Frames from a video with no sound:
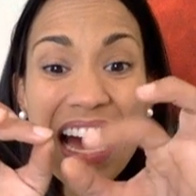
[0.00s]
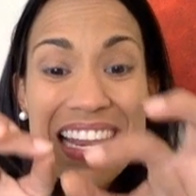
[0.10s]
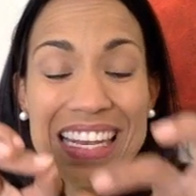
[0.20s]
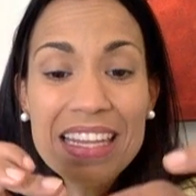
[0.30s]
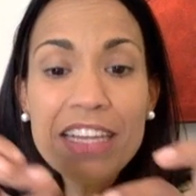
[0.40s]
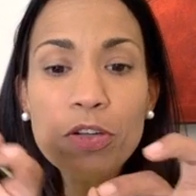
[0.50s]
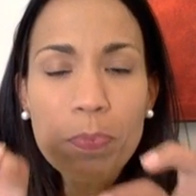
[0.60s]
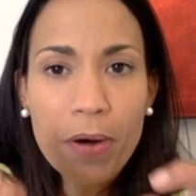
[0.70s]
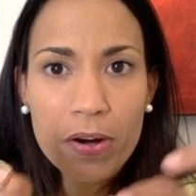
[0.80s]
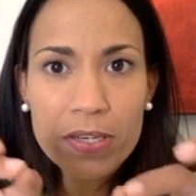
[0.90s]
little
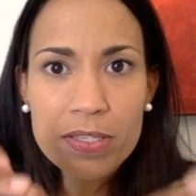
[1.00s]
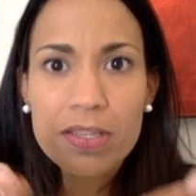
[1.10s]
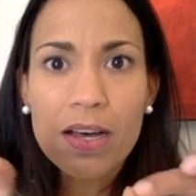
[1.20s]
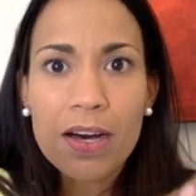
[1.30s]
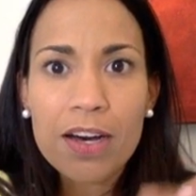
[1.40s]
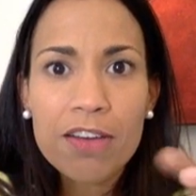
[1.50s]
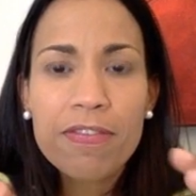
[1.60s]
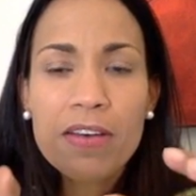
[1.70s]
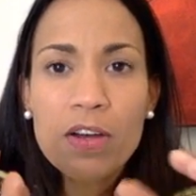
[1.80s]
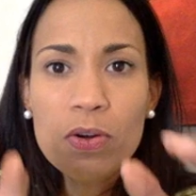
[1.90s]
parts of
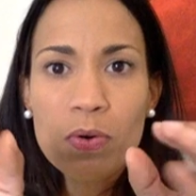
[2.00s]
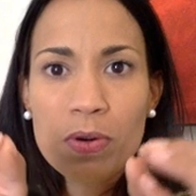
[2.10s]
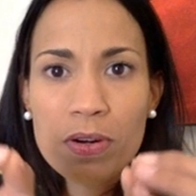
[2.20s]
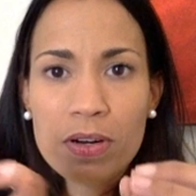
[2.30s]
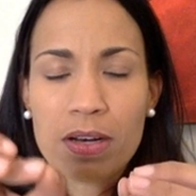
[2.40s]
or